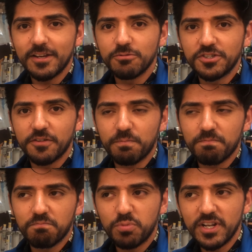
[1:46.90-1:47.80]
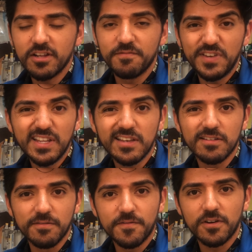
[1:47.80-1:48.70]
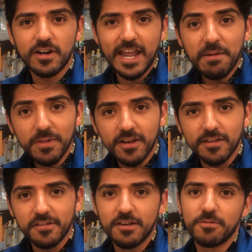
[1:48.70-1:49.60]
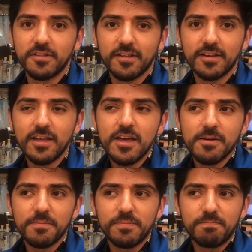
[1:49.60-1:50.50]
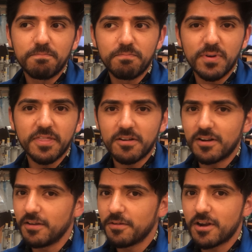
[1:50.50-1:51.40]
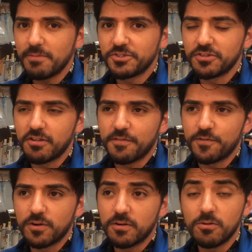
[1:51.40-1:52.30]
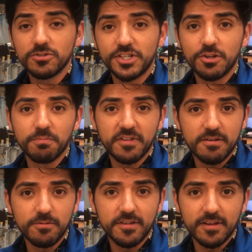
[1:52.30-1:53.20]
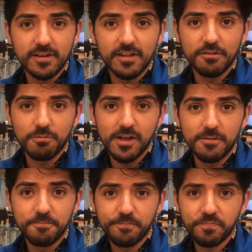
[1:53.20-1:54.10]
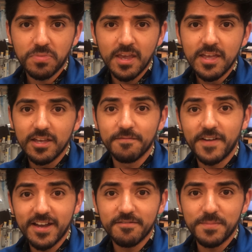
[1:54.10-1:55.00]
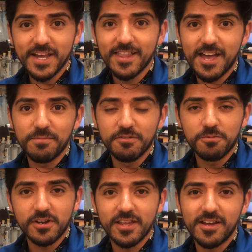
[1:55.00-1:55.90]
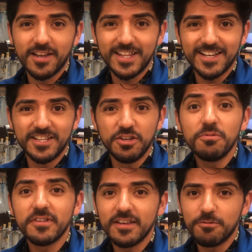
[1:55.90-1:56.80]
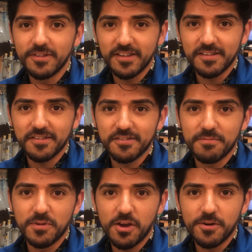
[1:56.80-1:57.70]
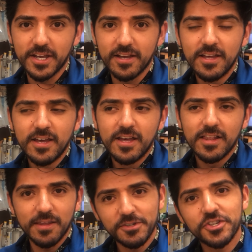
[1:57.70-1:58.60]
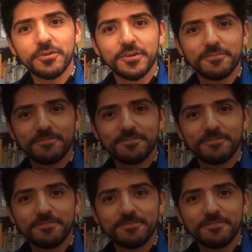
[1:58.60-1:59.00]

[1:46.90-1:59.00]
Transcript: which is pretty convenient for amplicon sequencing, but there are other options for whole genome sequencing as well. In fact, my lab is working on getting a new sequencing system going. Let me show you.